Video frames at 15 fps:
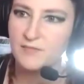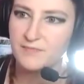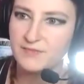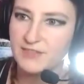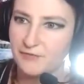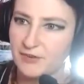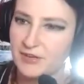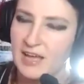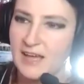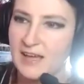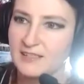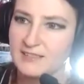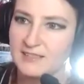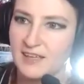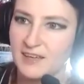different
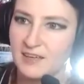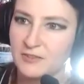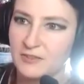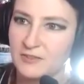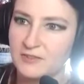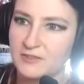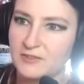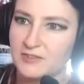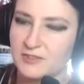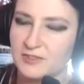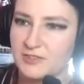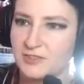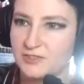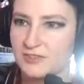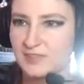hairstyles,
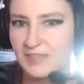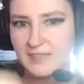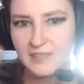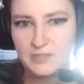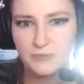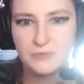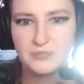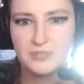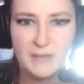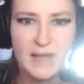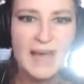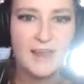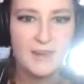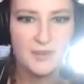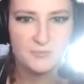just to like loosen my
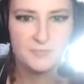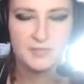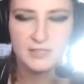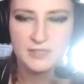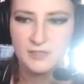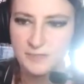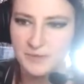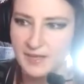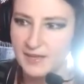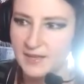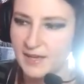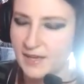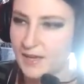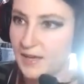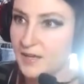hand up a little bit.
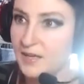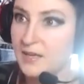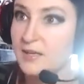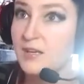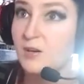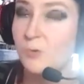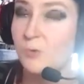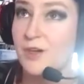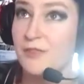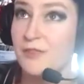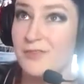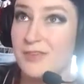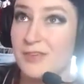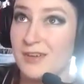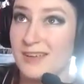With
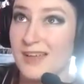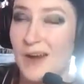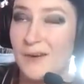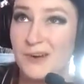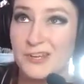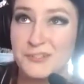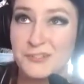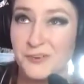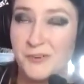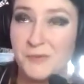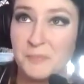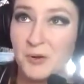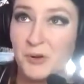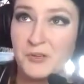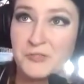the caricature
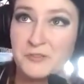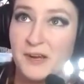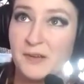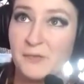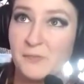and portrait